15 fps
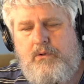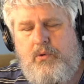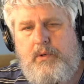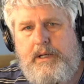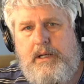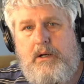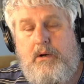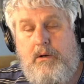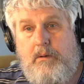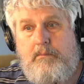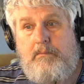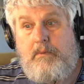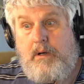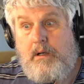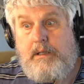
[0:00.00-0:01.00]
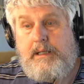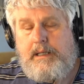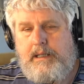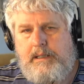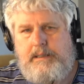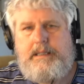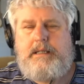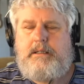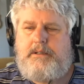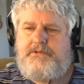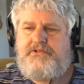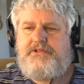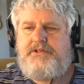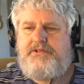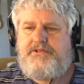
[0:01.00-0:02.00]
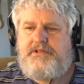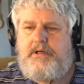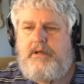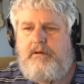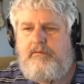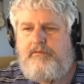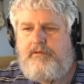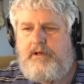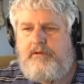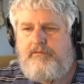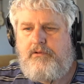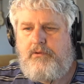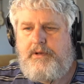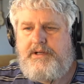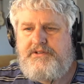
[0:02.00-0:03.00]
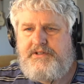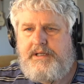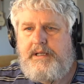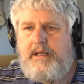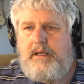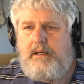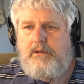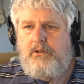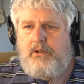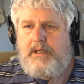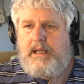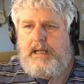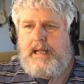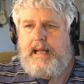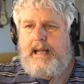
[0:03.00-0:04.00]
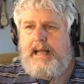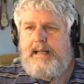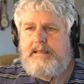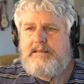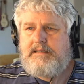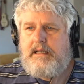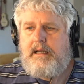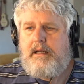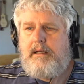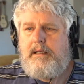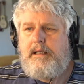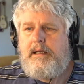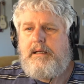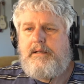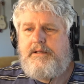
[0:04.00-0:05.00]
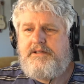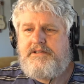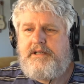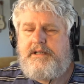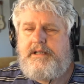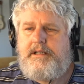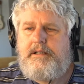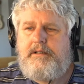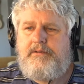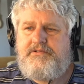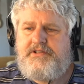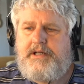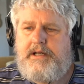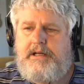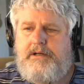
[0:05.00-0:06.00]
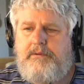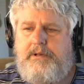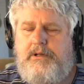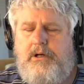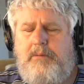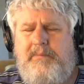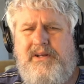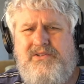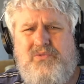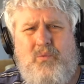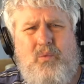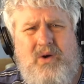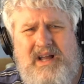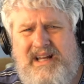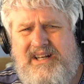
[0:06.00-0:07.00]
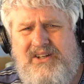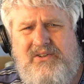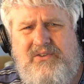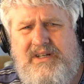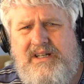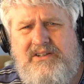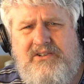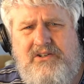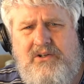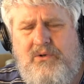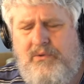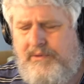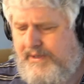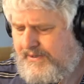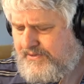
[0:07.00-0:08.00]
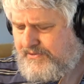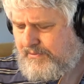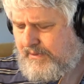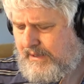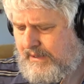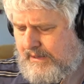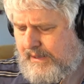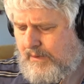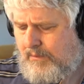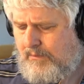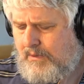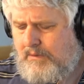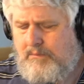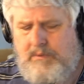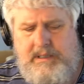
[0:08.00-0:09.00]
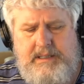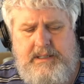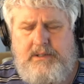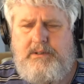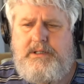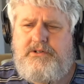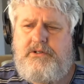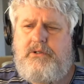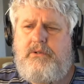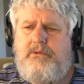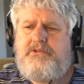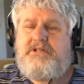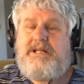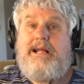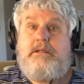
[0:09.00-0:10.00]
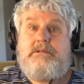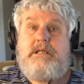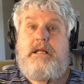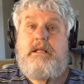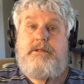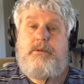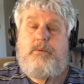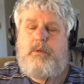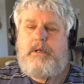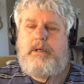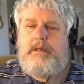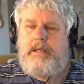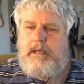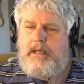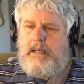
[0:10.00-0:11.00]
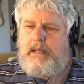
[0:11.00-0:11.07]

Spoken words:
quick harmonic analysis of crazy, looking at this idea of secondary dominance. Why do you need to know this, right? Like, why do you need to know this? I'll tell you why.